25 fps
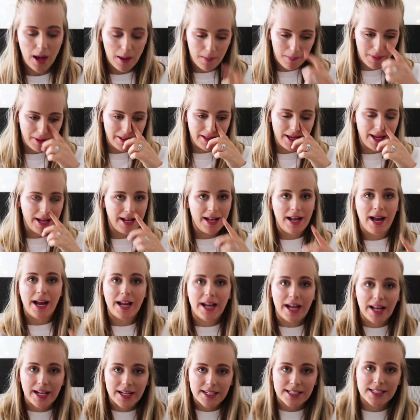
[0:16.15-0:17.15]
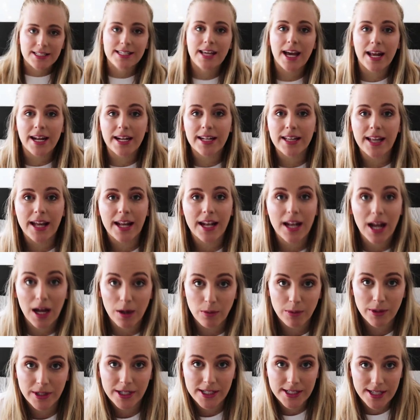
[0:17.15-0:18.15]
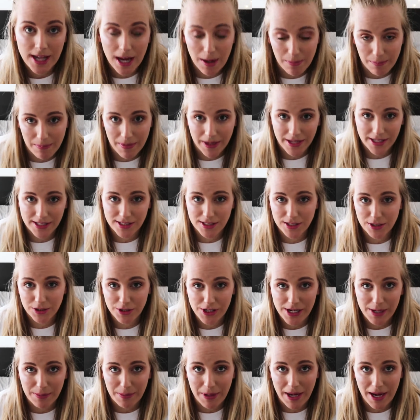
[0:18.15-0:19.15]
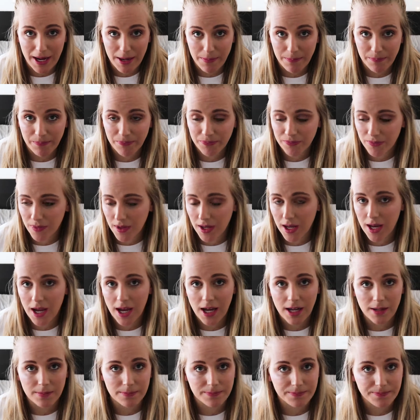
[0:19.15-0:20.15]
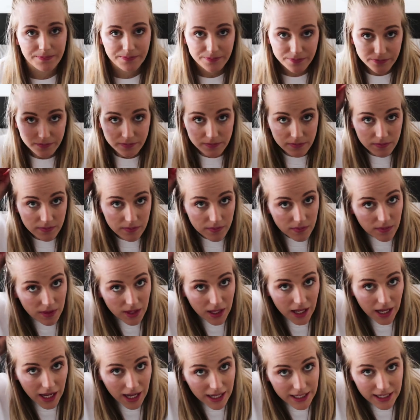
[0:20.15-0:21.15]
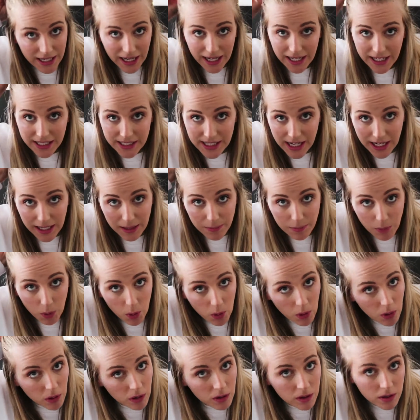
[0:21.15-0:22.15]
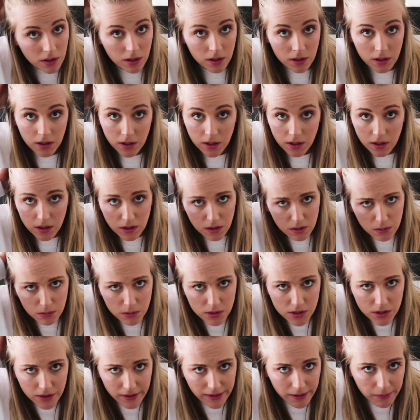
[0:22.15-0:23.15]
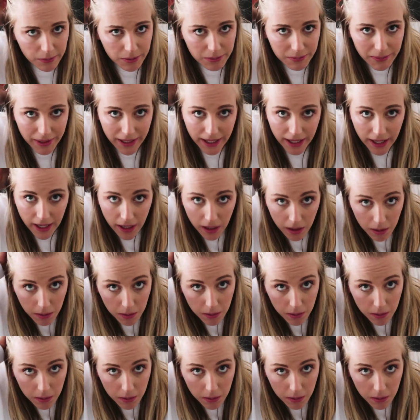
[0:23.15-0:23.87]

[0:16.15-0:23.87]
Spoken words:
But then I kind of decided that I wanted to up my Instagram game and kind of take more... What's going on with my hair?